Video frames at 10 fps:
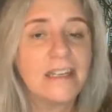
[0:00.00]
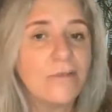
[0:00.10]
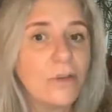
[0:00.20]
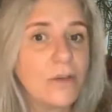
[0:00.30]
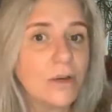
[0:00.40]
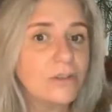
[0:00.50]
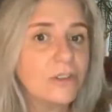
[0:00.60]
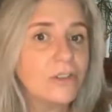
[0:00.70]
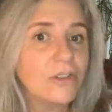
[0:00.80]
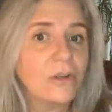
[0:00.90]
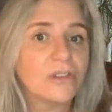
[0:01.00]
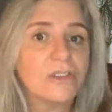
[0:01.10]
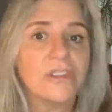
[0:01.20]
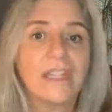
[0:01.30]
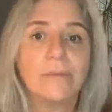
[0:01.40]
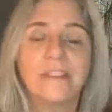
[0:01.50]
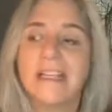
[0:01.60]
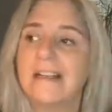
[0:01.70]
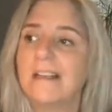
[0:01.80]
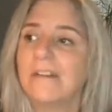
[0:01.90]
and if you go to the doctor, they will
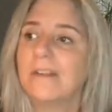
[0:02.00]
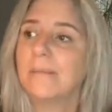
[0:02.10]
tell you